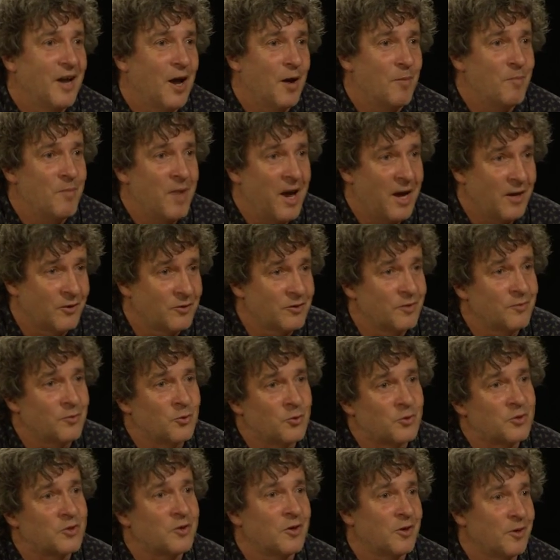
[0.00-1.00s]
amount of
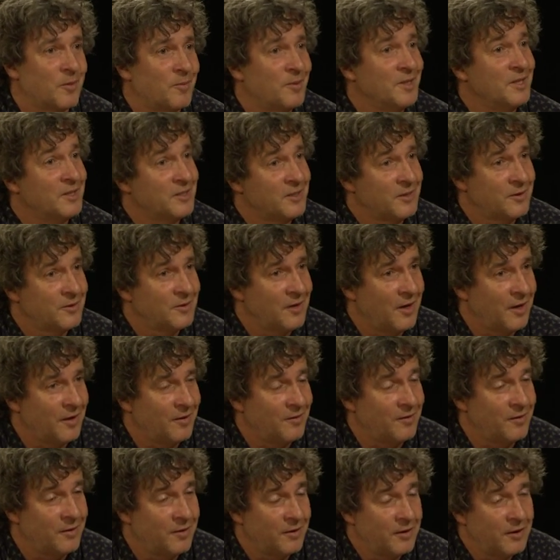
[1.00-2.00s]
autonomy
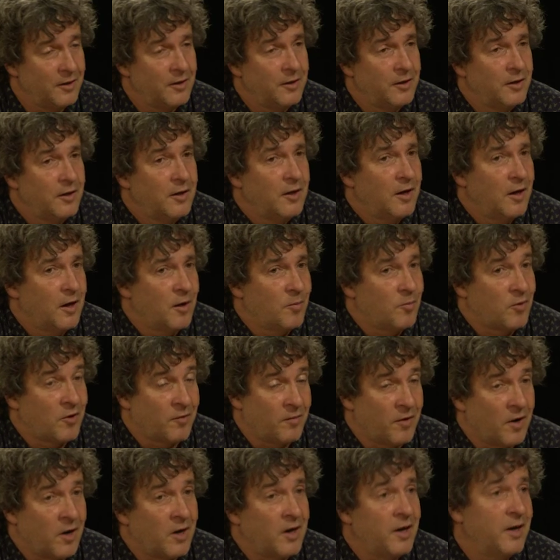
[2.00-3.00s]
and
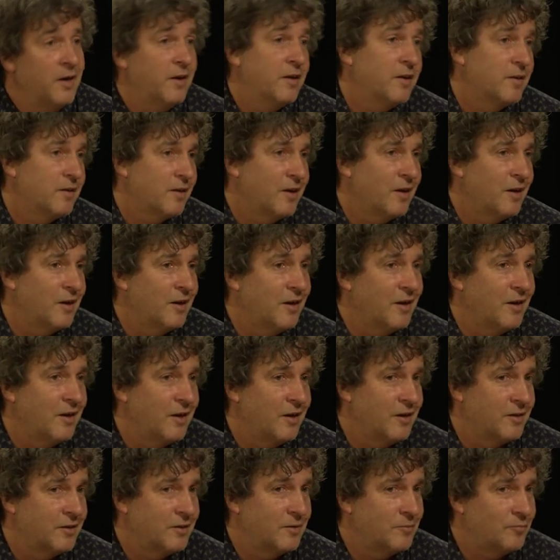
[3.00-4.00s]
provide
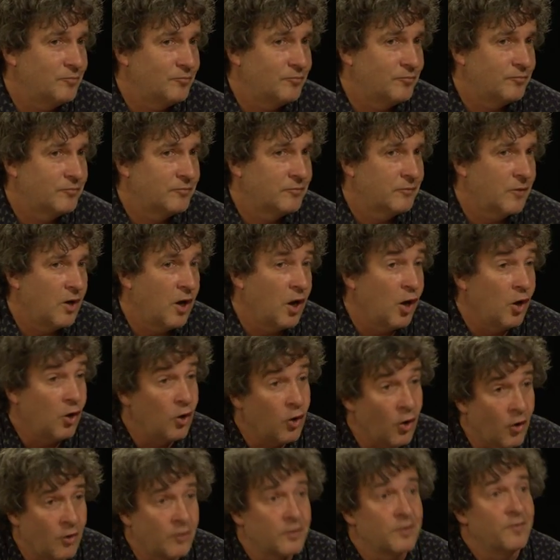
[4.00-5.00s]
a
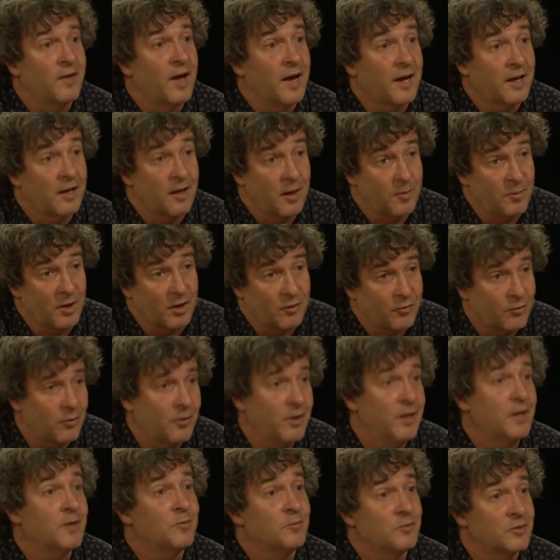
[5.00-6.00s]
lot of academic
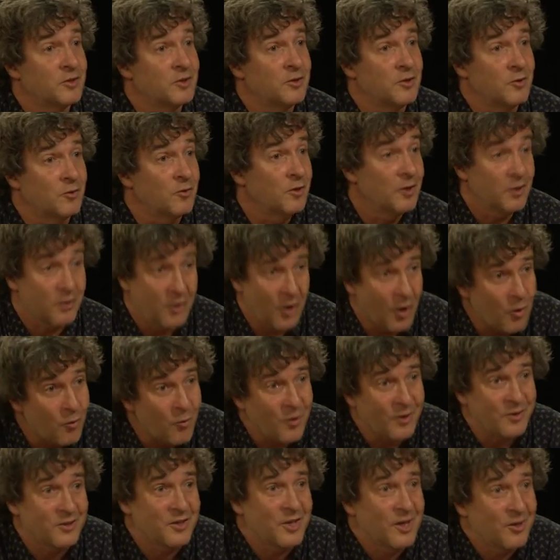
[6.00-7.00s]
freedom still. No
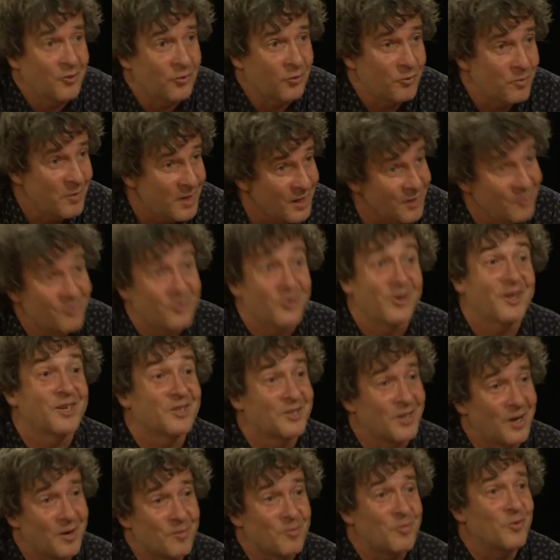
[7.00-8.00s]
one tells me, for
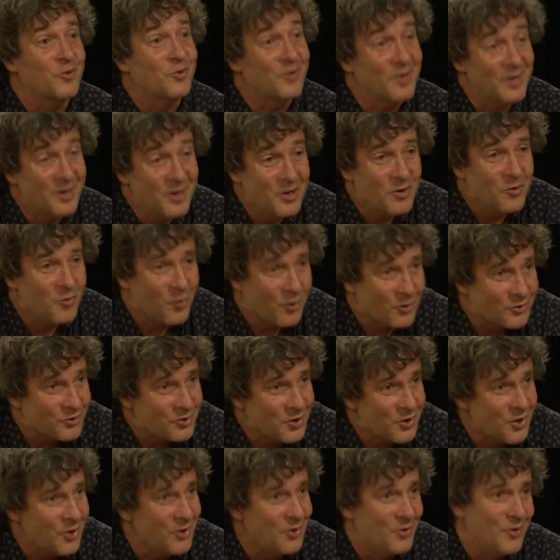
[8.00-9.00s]
example, what
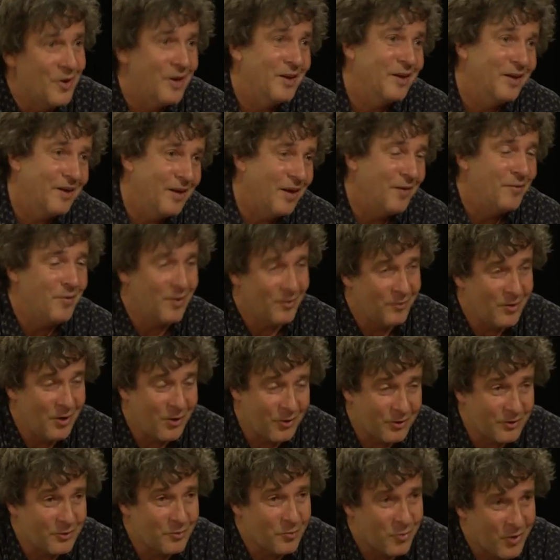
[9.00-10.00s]
to do. I mean, there are
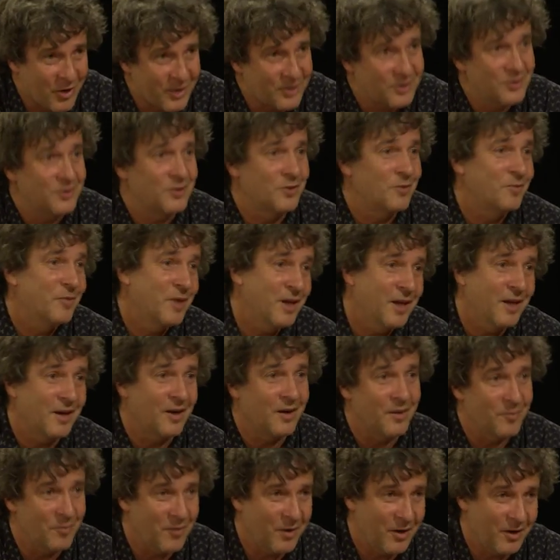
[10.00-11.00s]
lots of pressures on me,
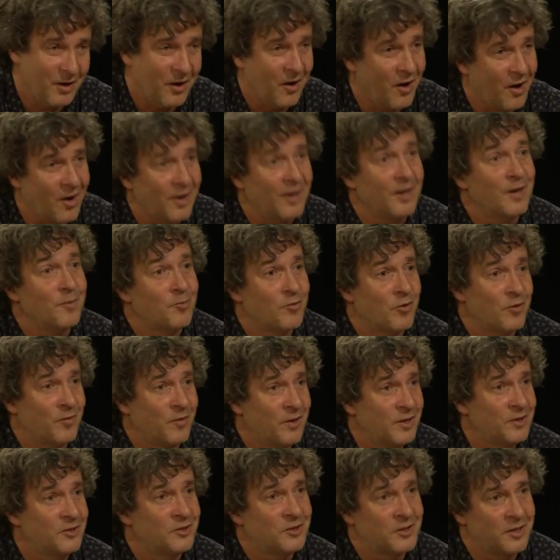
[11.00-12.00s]
and I'm highly
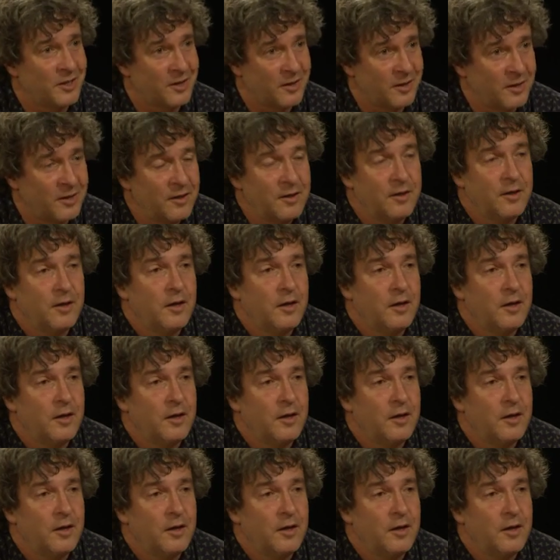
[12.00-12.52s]
privileged at